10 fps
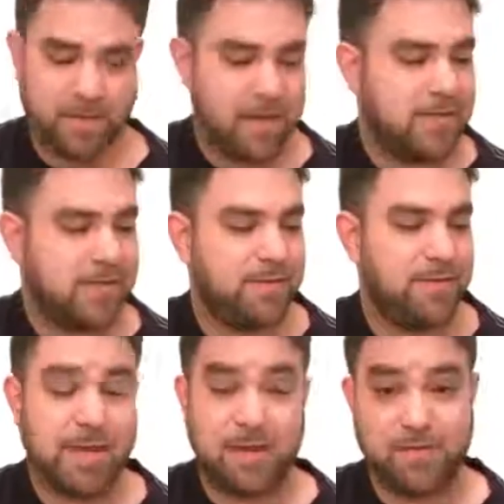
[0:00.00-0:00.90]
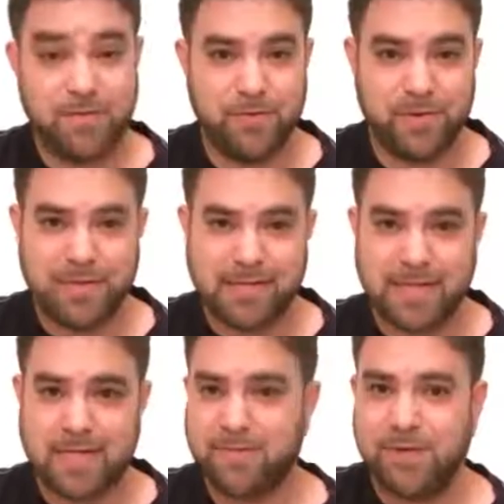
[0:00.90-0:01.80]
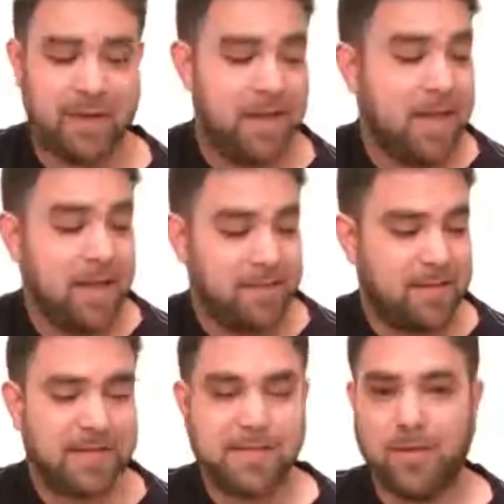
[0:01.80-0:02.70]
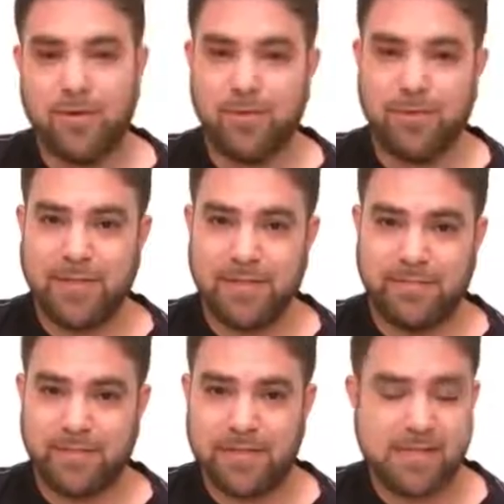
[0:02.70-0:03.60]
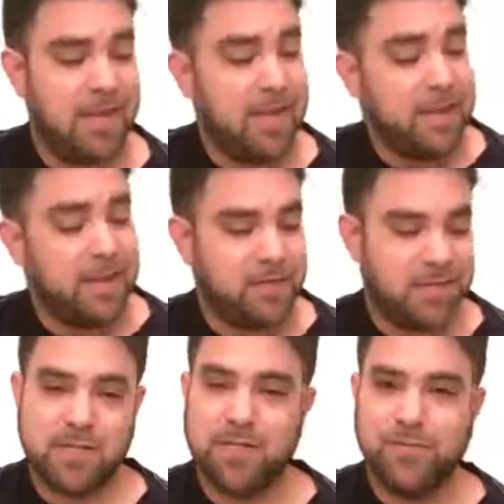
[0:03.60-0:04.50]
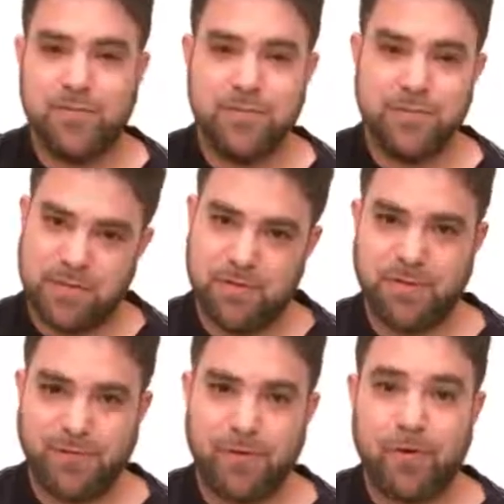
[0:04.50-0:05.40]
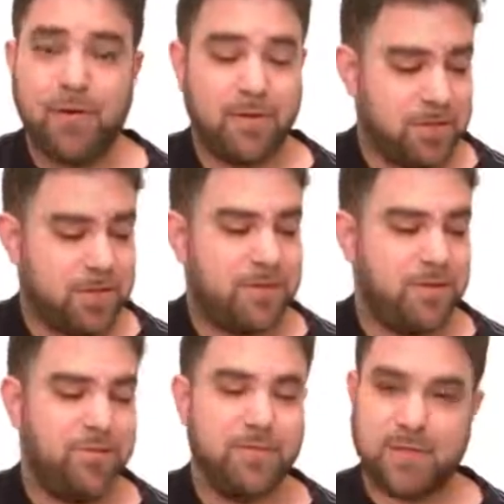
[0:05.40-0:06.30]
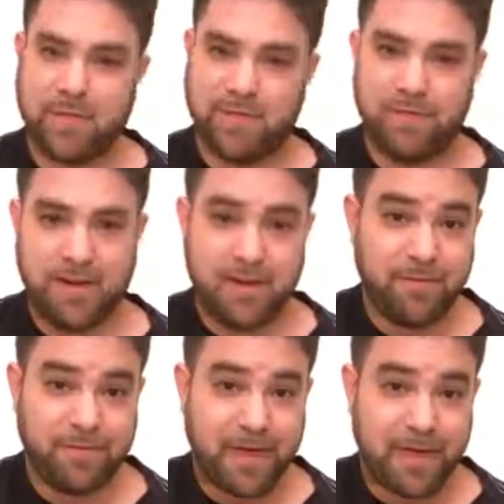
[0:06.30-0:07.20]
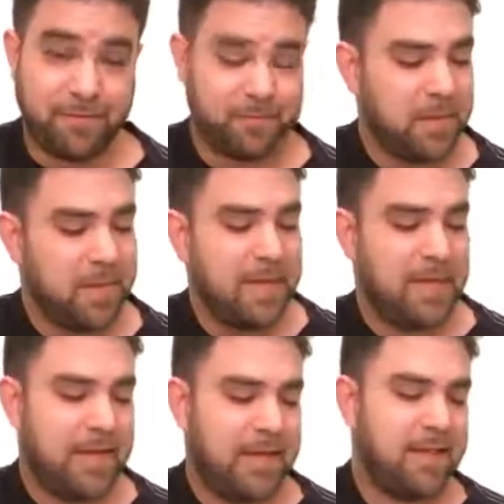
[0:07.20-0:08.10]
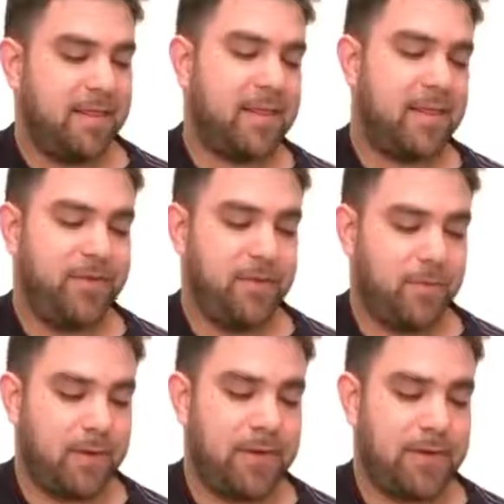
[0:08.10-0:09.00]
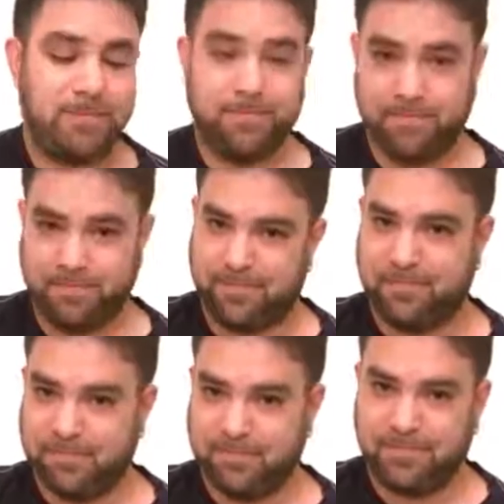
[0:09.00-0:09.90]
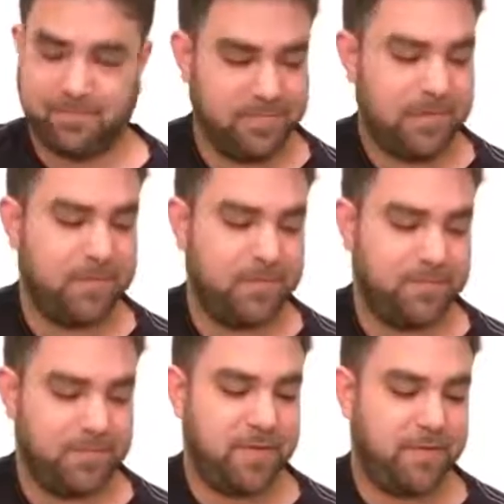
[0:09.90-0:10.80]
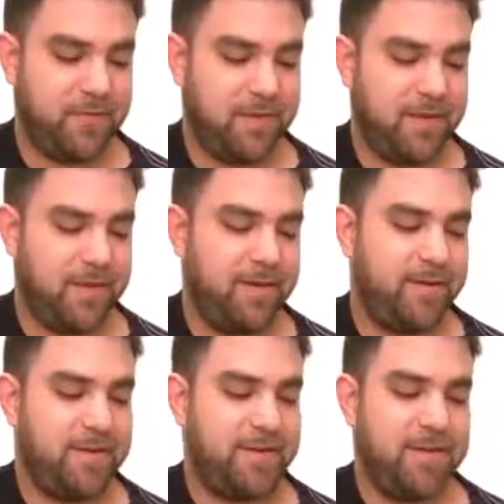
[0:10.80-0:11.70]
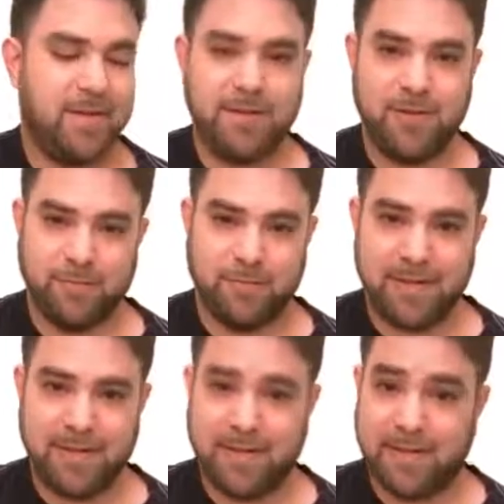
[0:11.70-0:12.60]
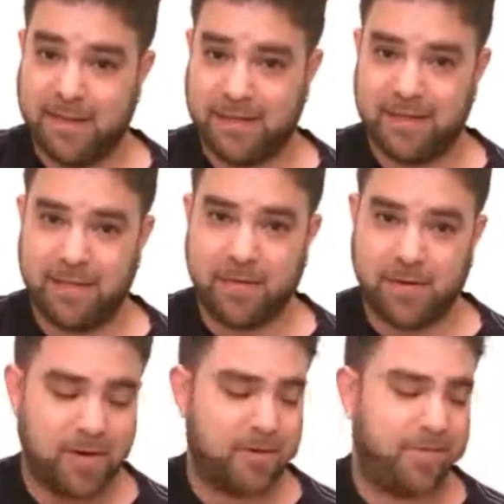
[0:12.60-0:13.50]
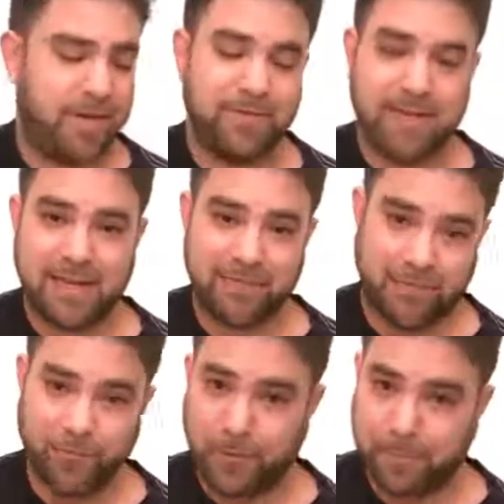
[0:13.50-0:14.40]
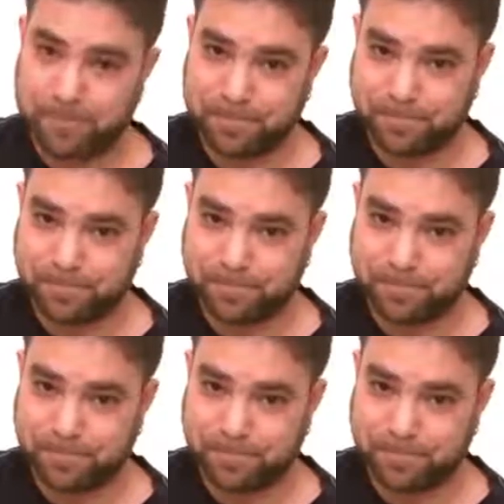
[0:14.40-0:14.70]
Okay, so you have 2 on the second string. That's the only difference. Just don't use 2 and 4, just use 3 and 5. And then if you want, you know, the fourth here, then you'll play a bar on 5 again for